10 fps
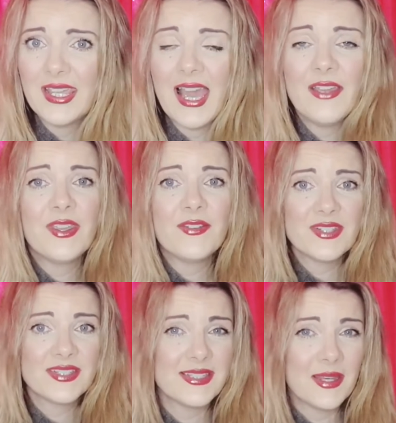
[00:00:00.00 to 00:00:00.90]
I've given
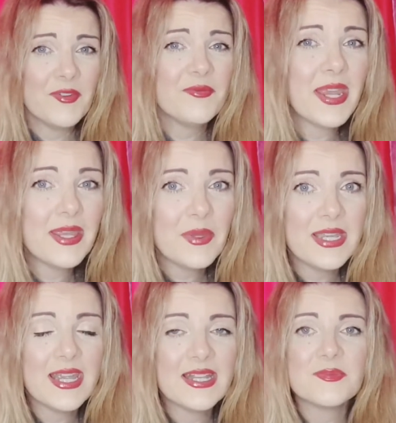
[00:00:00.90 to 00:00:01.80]
some of my
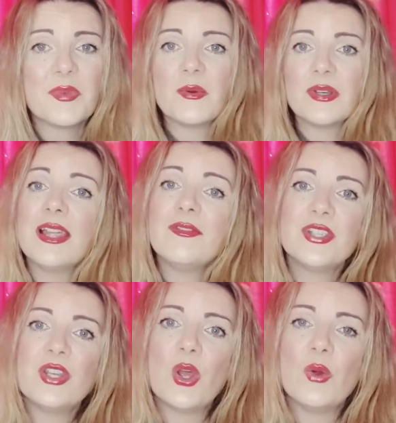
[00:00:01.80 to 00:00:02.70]
opinions, but I would love
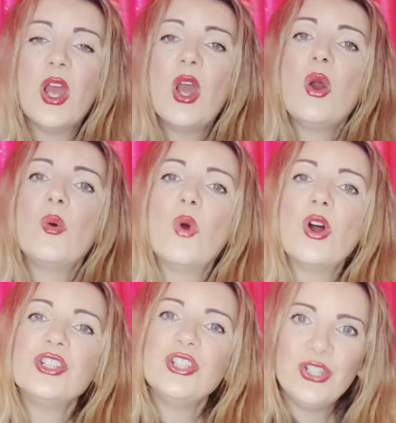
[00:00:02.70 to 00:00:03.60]
to know
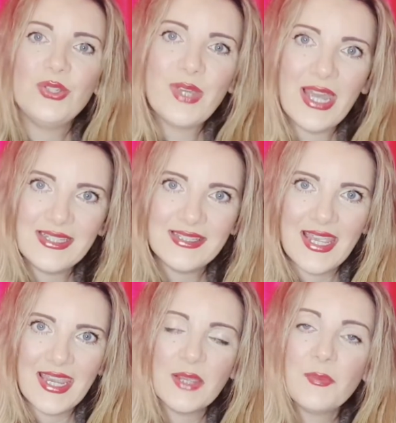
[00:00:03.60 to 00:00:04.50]
what you guys
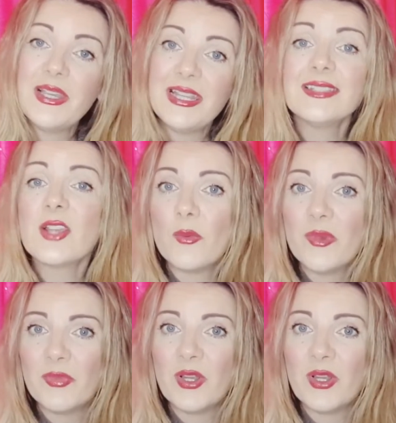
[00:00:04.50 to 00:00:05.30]
think. Please comment